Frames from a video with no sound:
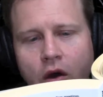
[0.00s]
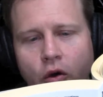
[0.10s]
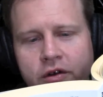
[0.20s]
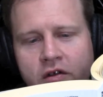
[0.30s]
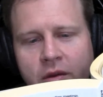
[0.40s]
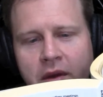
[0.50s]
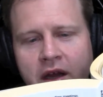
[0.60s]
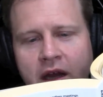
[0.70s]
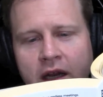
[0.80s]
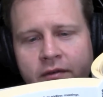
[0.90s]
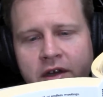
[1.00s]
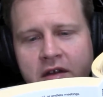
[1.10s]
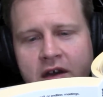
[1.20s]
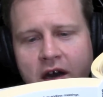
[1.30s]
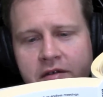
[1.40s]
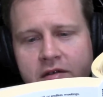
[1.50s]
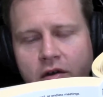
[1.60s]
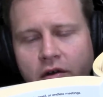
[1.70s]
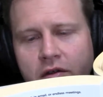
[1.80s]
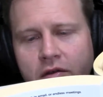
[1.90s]
or distributing and leveling tasks
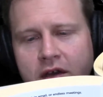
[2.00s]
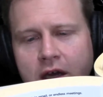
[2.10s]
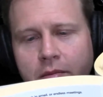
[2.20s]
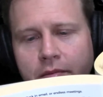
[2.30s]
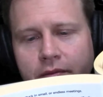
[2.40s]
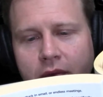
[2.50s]
across your team.